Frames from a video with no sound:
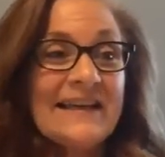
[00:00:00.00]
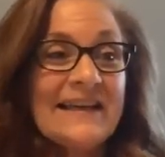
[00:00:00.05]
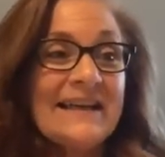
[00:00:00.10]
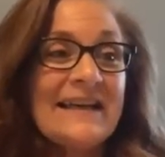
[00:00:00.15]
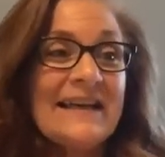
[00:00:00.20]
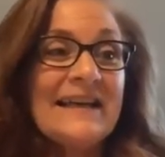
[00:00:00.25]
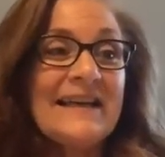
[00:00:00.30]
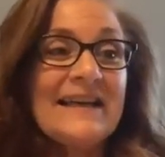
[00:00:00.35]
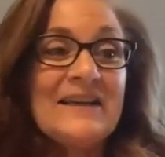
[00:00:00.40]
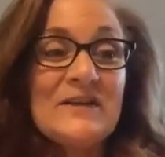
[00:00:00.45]

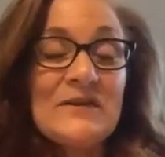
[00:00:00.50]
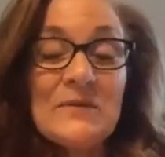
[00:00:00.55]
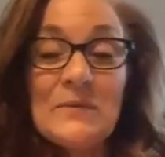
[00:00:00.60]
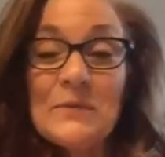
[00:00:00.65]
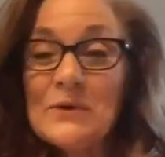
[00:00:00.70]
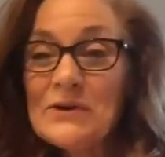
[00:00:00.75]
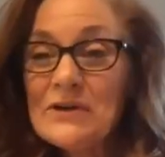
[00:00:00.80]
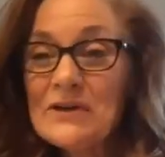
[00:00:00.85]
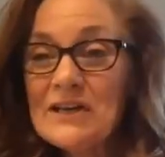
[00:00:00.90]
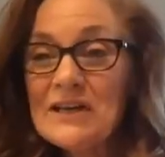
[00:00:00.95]
And
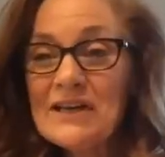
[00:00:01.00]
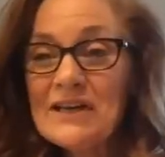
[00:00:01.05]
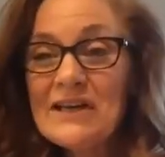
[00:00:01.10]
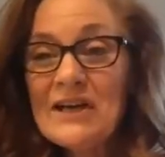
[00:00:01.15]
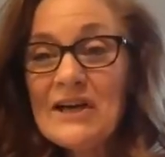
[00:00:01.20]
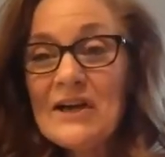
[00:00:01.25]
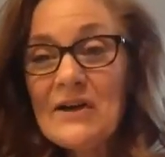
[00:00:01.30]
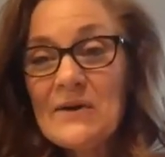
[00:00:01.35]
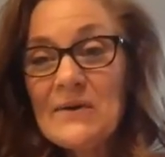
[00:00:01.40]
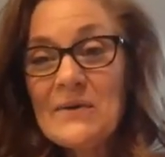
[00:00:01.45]
we're going to
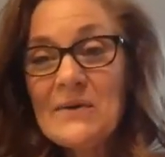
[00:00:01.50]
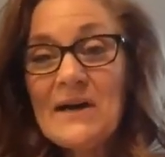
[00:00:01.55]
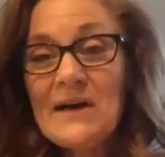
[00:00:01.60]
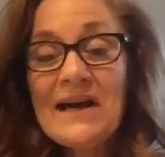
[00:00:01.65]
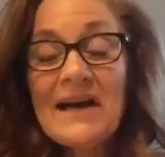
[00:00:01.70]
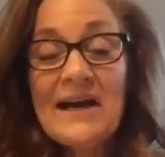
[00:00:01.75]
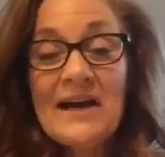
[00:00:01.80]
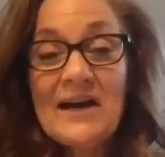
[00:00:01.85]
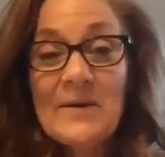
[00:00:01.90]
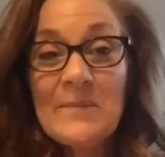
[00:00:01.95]
go
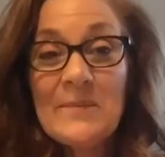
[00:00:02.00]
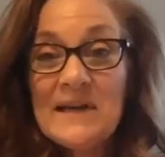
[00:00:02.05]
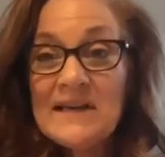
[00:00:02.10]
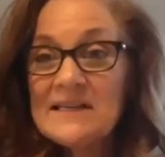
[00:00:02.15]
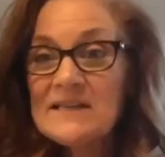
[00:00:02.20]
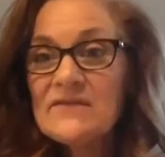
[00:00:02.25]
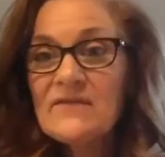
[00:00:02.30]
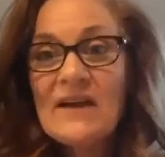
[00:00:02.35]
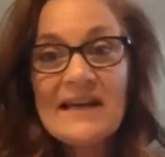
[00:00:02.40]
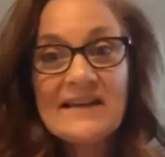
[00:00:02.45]

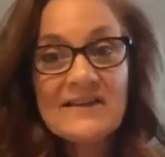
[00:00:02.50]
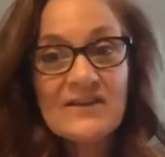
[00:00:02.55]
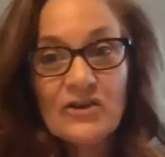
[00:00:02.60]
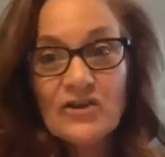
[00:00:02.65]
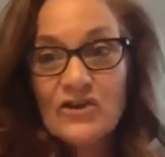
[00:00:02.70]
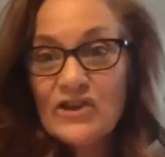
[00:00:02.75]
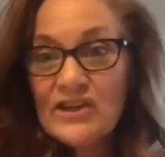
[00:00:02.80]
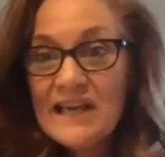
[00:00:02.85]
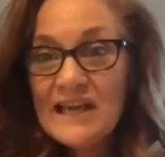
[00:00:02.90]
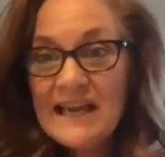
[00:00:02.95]
as fast as
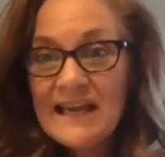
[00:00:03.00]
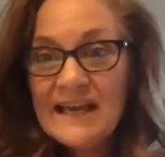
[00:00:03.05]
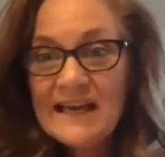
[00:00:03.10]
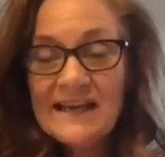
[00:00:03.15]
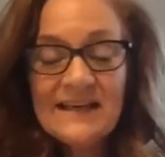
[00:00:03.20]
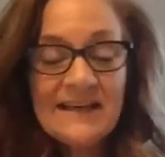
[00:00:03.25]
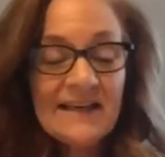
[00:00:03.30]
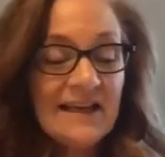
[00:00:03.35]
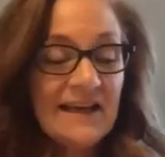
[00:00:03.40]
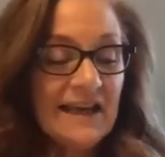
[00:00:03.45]
you
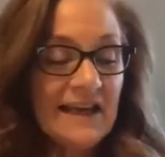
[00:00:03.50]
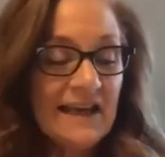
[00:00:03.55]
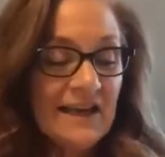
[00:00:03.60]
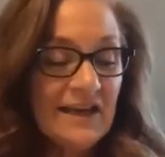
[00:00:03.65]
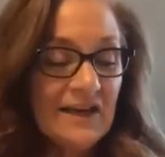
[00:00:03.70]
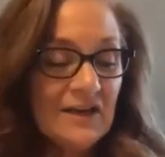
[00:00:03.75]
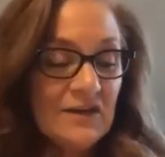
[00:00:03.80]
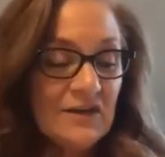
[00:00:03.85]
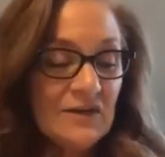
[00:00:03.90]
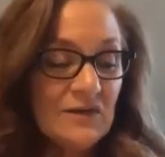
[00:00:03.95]
can.
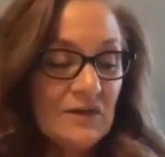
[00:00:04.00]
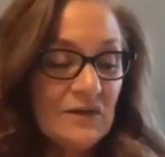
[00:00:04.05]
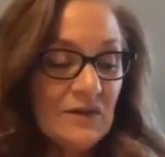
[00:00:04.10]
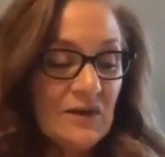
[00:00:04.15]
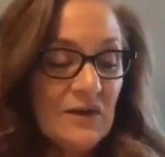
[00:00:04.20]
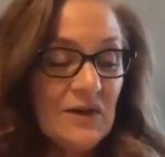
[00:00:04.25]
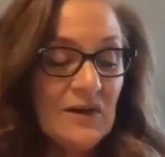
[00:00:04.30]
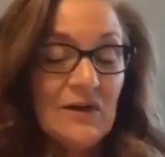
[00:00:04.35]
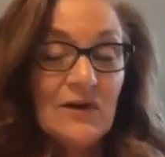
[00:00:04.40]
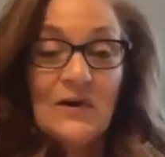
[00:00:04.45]
And
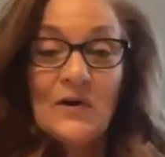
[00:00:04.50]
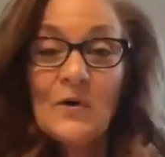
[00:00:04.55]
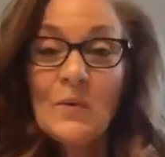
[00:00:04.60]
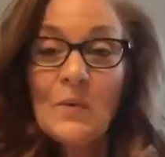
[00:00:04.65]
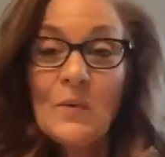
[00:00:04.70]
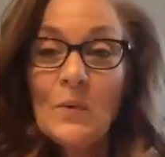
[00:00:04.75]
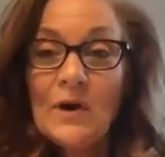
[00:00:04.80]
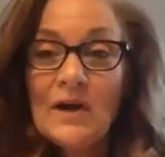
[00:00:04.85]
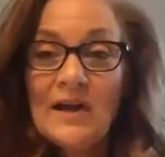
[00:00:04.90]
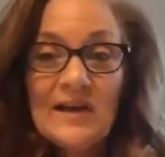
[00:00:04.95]

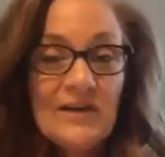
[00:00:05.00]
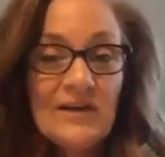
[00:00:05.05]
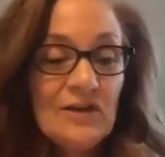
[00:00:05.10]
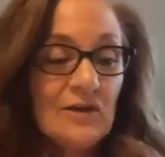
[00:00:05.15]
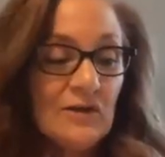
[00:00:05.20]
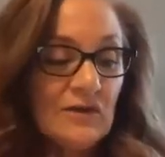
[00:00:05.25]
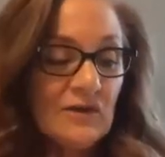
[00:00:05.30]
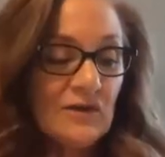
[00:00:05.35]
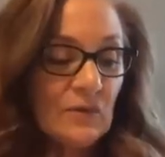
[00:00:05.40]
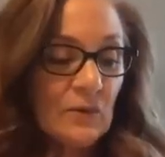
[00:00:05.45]
when you
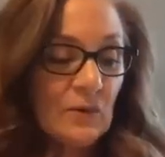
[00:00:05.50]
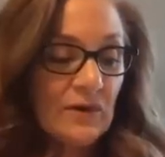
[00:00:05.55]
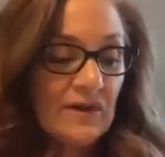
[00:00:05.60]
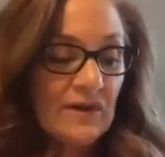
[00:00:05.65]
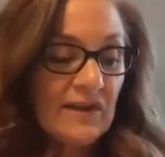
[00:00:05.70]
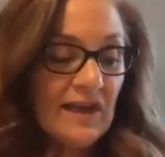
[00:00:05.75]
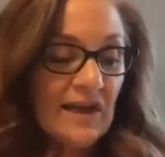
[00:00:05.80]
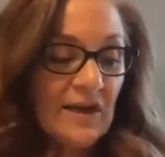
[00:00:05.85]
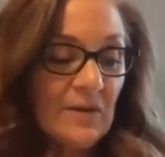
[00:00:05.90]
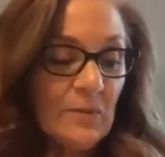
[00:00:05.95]
sort
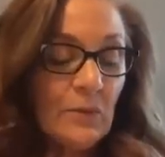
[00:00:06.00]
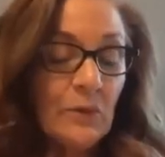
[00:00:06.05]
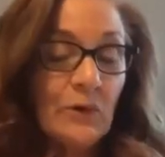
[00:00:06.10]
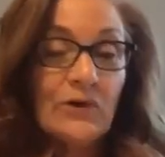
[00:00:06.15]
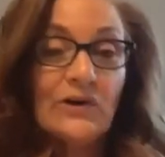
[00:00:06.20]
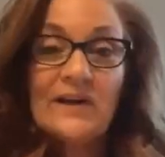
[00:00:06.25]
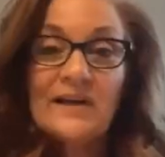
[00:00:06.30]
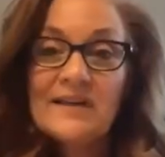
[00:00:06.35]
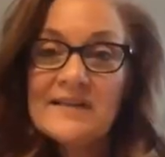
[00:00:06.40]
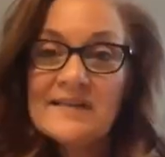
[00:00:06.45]
them, we're
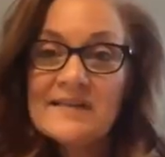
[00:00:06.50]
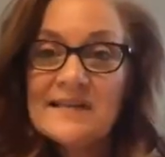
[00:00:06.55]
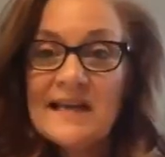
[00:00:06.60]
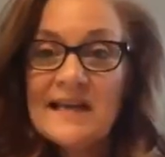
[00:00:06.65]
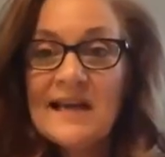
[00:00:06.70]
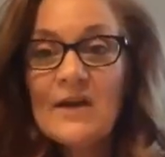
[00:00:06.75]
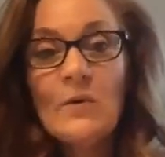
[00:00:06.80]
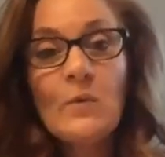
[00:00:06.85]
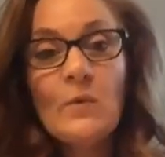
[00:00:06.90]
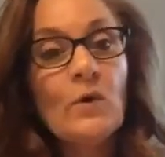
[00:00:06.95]
going to
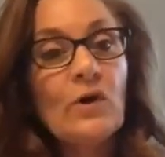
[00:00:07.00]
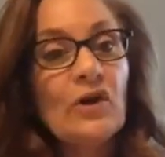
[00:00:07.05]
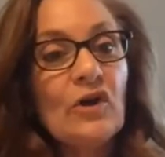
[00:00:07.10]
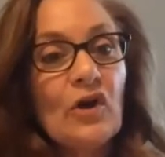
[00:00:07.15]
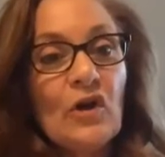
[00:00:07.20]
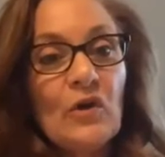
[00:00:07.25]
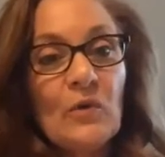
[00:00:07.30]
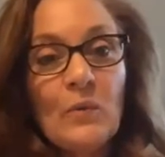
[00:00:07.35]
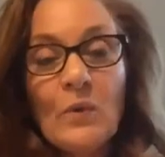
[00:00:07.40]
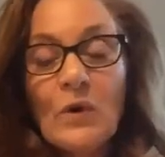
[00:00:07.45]
say 1
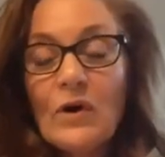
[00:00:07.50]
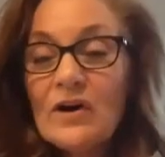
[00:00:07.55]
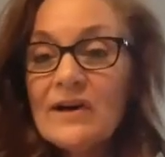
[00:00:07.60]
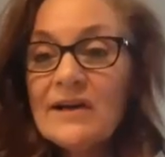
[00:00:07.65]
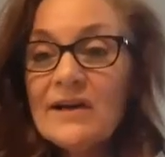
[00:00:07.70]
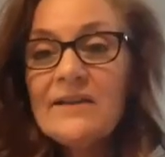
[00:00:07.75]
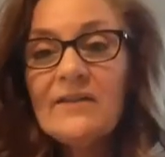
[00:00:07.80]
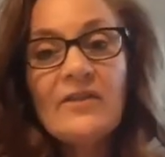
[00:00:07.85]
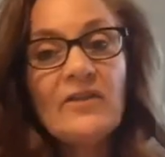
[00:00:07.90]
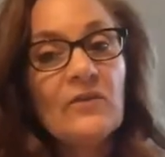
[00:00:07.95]
on
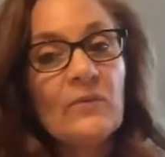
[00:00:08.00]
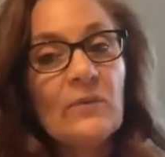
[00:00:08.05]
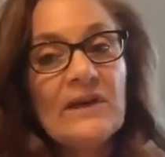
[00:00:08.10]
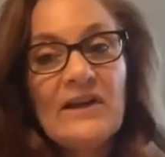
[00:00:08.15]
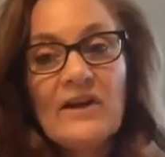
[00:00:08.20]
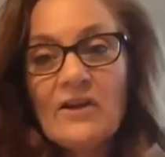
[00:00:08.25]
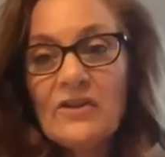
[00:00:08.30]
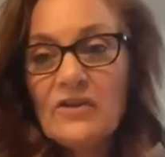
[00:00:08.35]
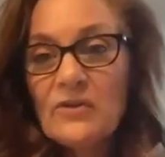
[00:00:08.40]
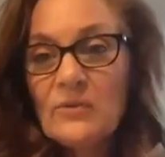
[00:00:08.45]
1, 3
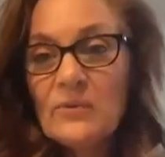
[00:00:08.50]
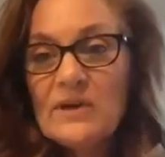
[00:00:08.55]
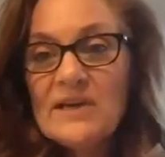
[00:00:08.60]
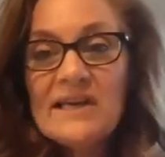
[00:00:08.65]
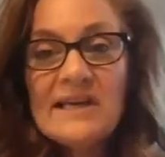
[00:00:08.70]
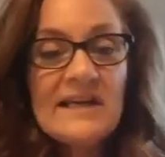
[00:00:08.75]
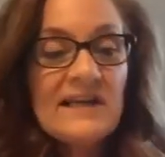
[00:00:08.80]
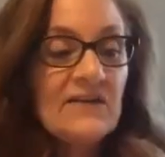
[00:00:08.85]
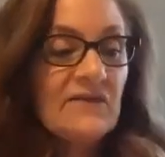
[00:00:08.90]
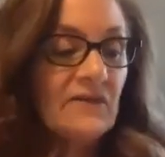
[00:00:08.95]
on
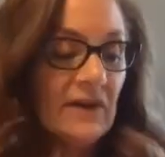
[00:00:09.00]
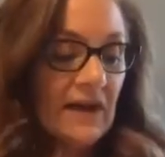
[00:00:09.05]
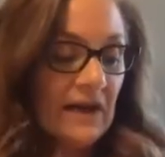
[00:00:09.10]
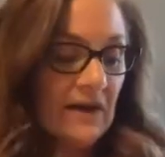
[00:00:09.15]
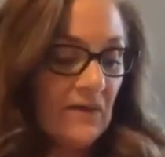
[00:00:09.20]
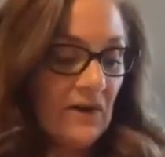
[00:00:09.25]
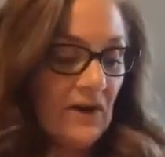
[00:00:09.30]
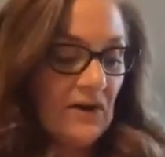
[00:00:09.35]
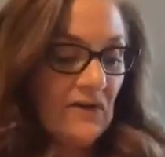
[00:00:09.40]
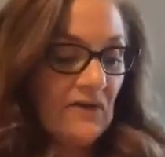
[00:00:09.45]
3, 5
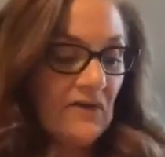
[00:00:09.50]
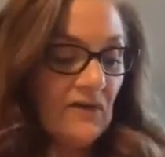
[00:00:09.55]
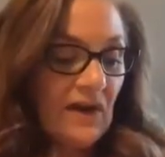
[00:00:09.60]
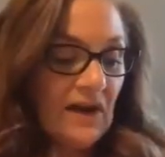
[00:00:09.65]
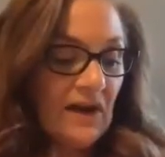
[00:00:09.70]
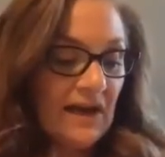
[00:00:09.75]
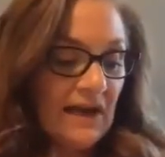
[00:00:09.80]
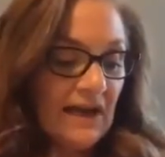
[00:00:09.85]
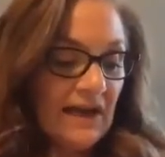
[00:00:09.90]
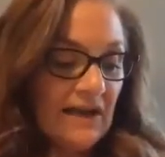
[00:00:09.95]
on
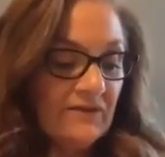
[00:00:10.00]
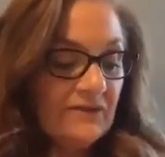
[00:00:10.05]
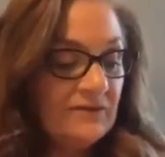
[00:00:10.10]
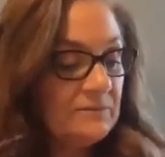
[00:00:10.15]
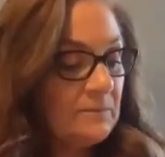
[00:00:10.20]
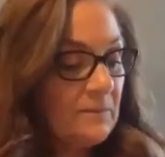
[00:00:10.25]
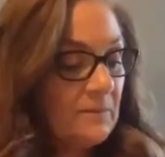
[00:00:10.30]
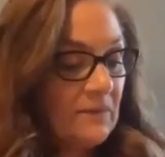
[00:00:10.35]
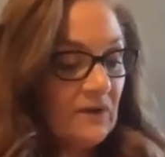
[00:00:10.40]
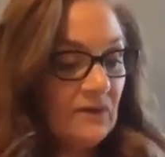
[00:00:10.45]
5,
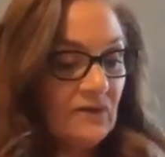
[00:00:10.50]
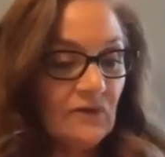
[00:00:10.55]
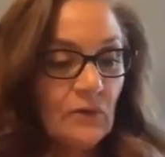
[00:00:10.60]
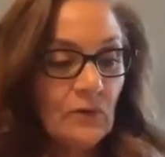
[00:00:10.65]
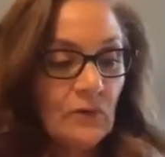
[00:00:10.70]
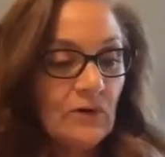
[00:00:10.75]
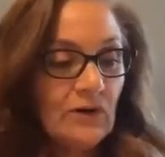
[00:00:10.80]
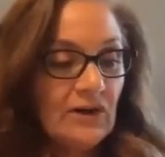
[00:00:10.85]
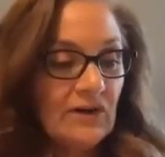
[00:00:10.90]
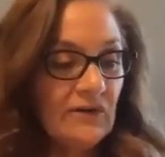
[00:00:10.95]

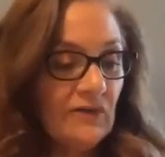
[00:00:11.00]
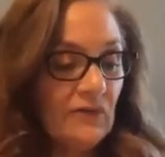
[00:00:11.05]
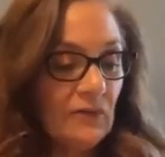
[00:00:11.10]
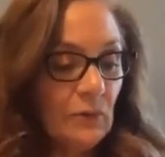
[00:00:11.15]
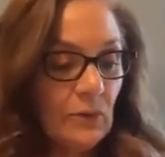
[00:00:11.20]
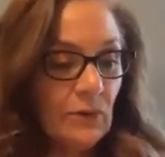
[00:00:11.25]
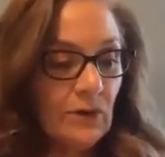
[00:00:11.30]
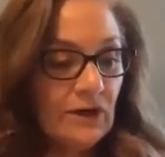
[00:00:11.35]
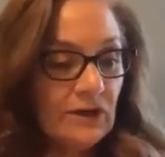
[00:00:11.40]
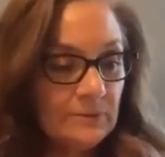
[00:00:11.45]
4 on
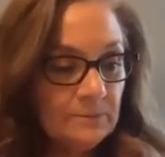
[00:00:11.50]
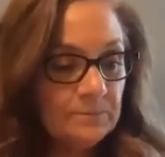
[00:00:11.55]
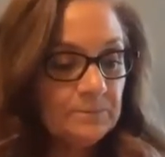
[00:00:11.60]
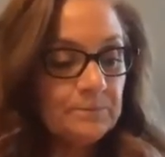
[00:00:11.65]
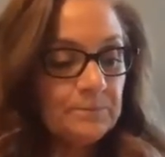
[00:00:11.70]
4.